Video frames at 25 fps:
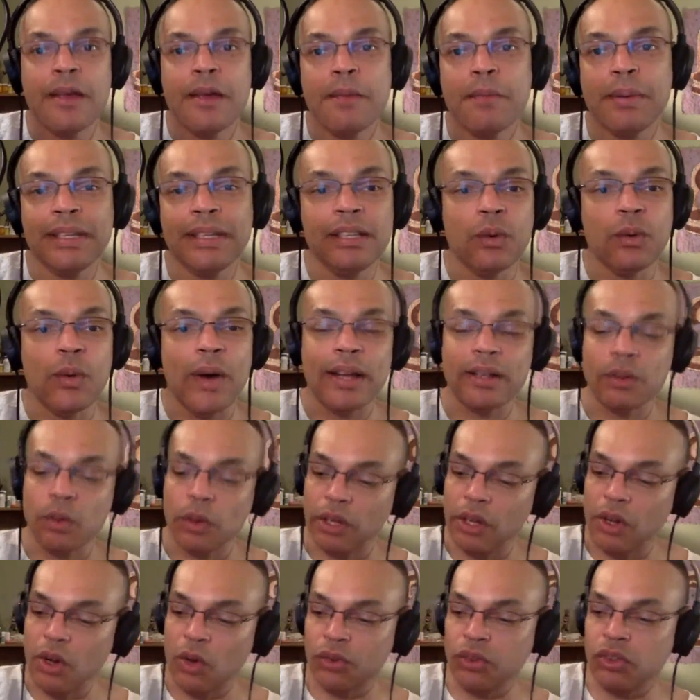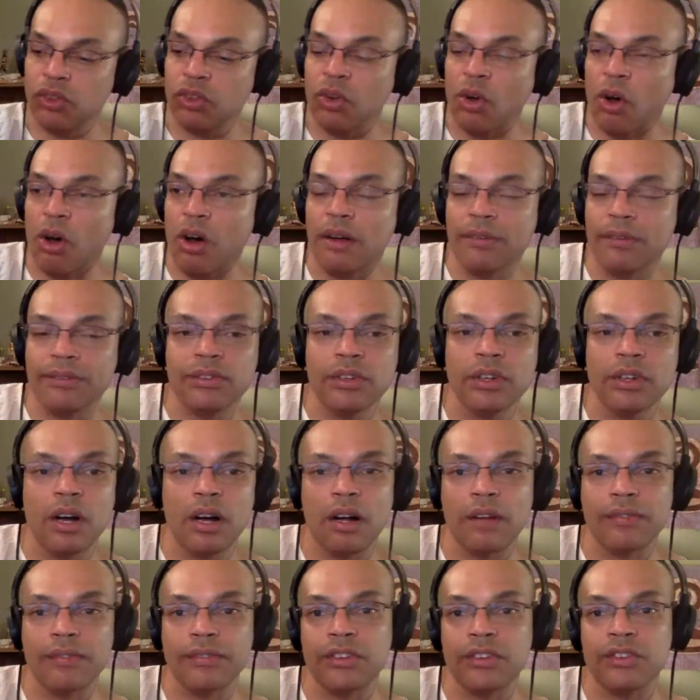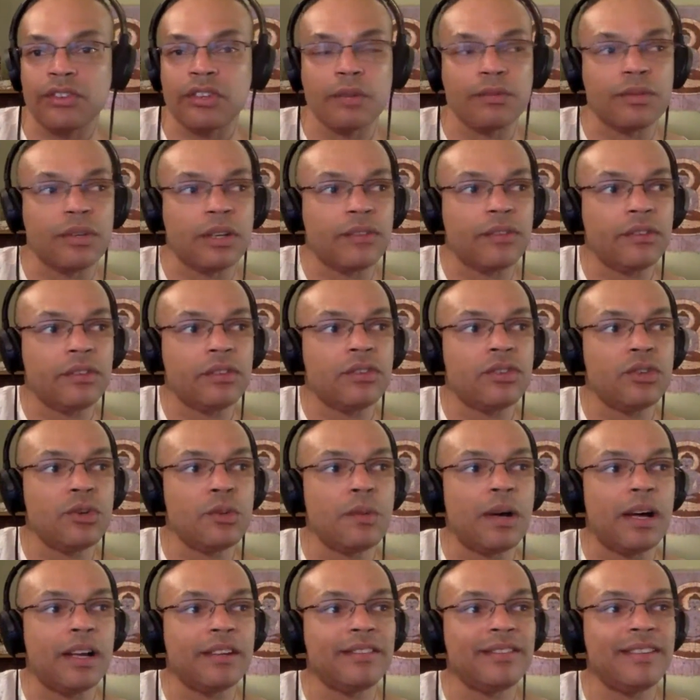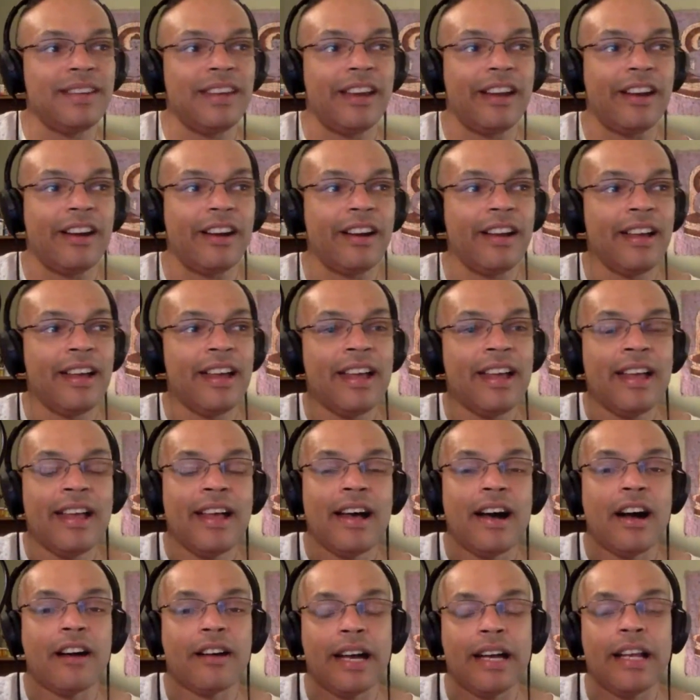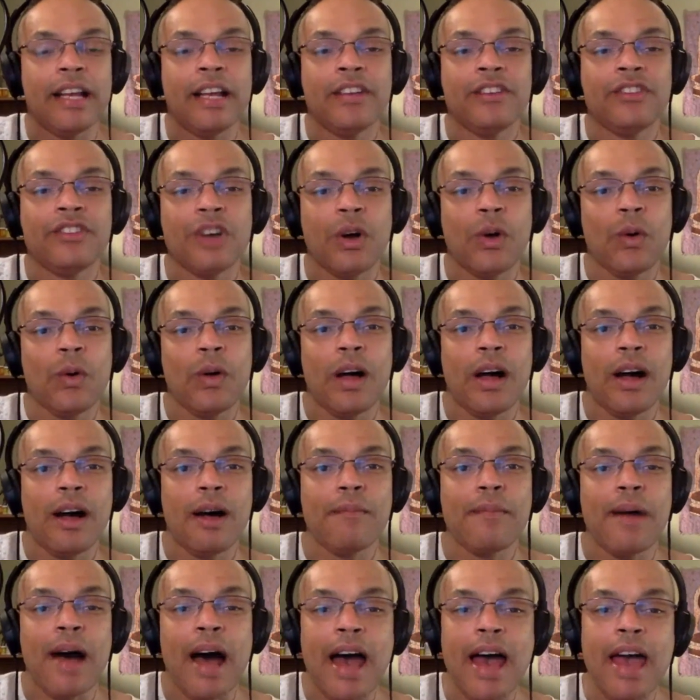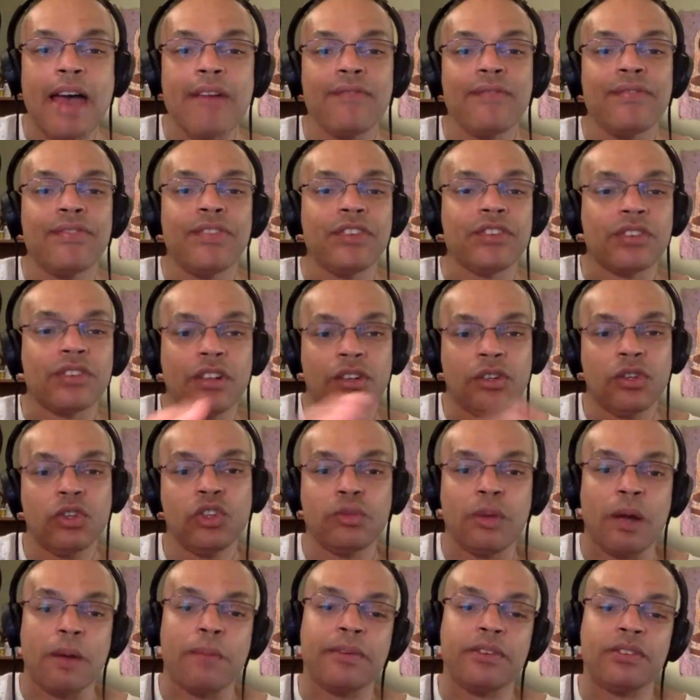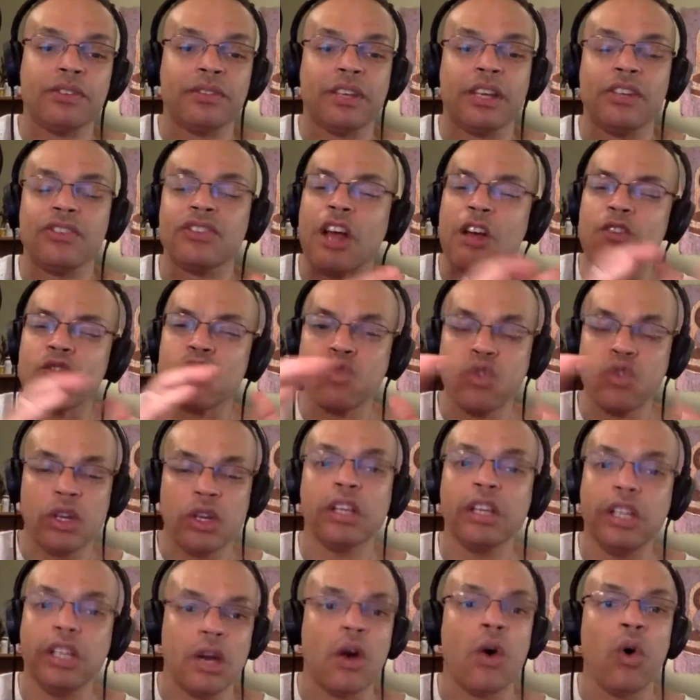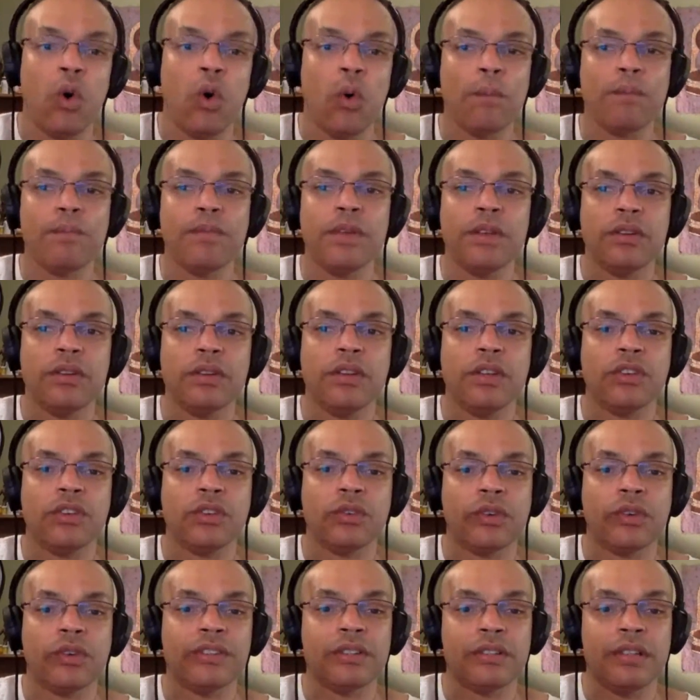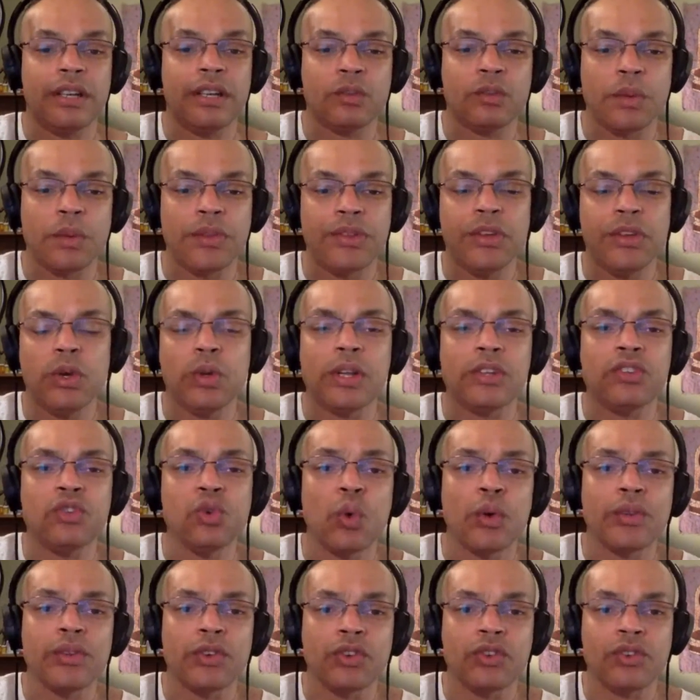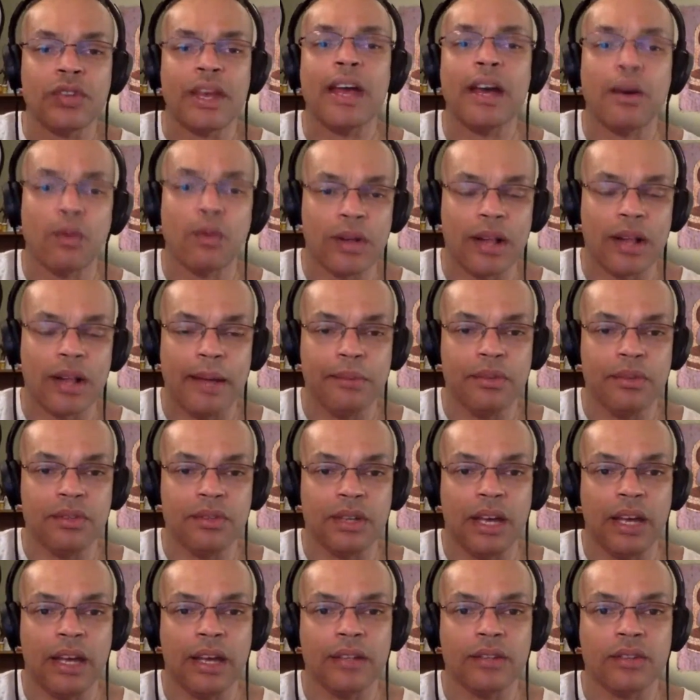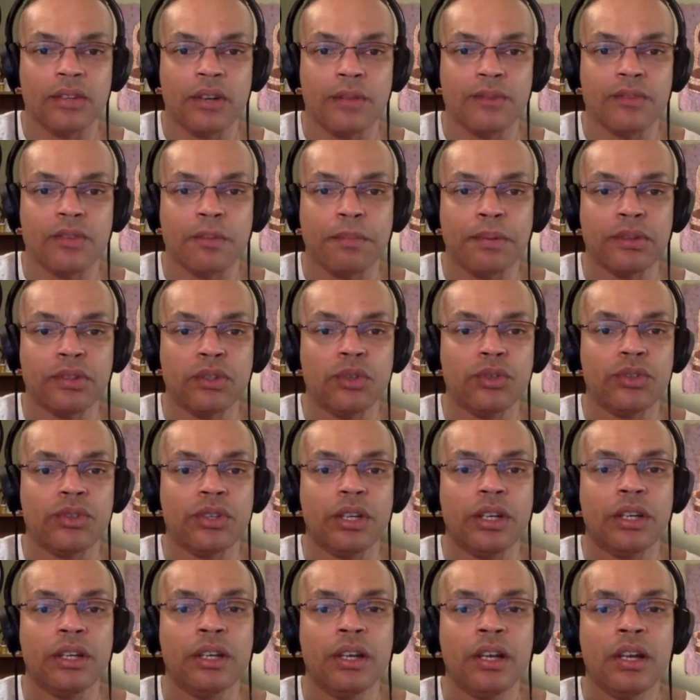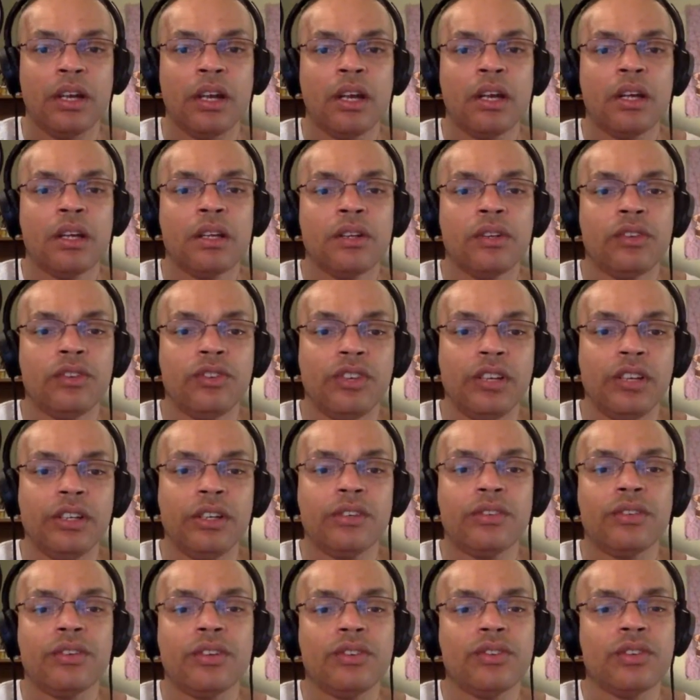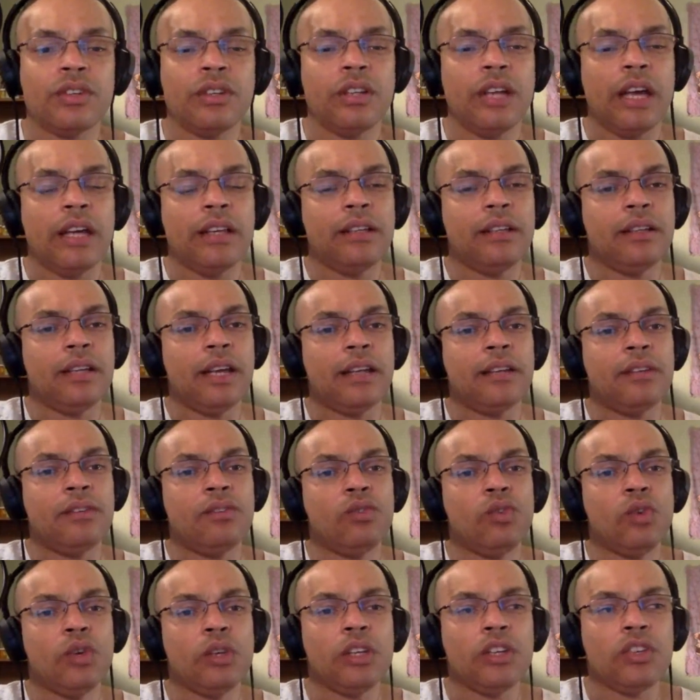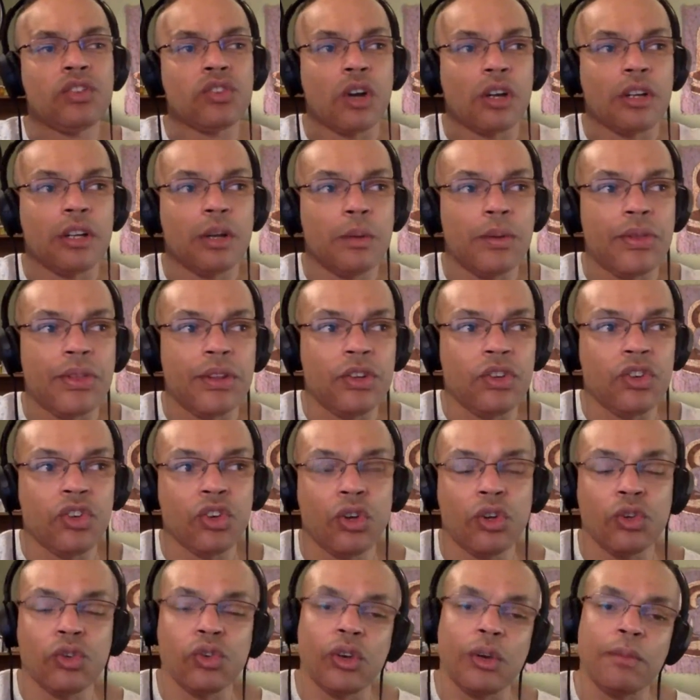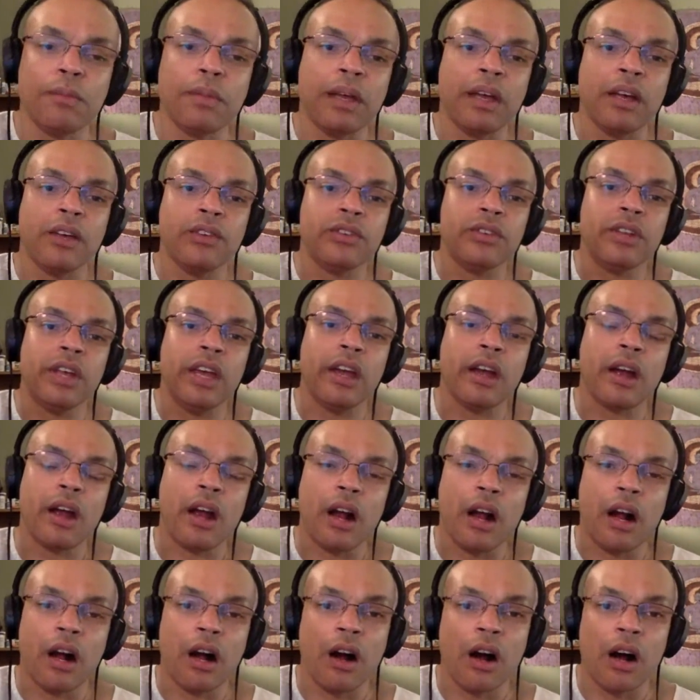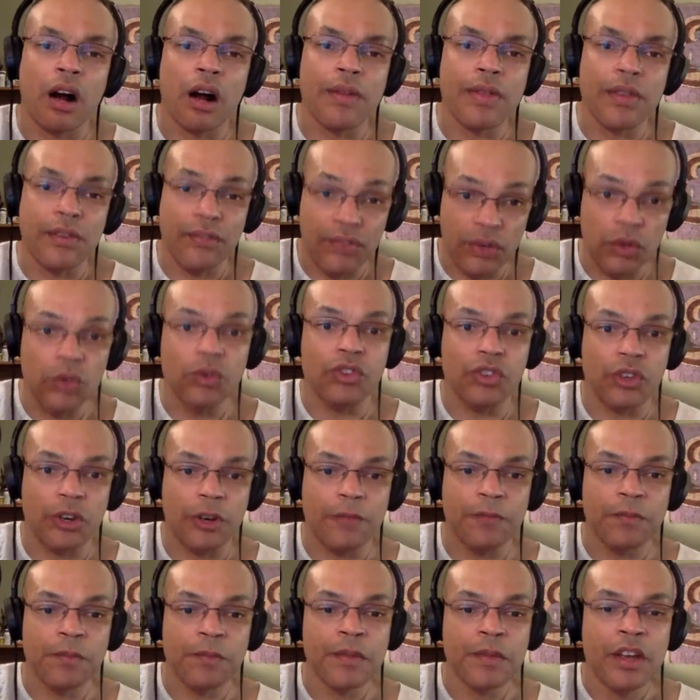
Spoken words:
But anyway, I don't want to go off the subject too much here. All right, so this concludes my presentation. I really hope that this resonates with you, that you understand what I'm saying in terms of producing geniuses and really starting with the children, because they are the future.